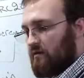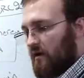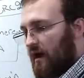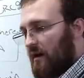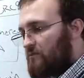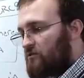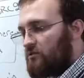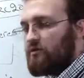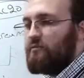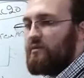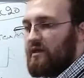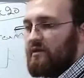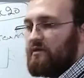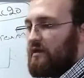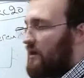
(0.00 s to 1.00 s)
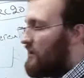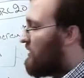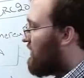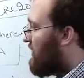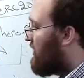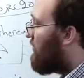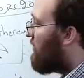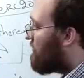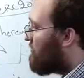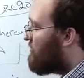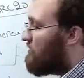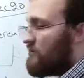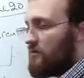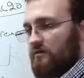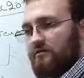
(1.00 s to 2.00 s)
optional metadata, and also
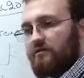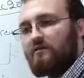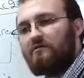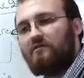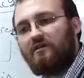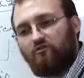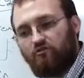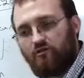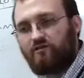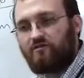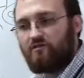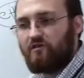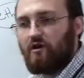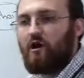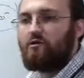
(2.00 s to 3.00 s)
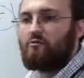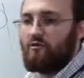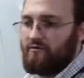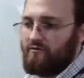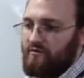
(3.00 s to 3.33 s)
using things like trusted hardware,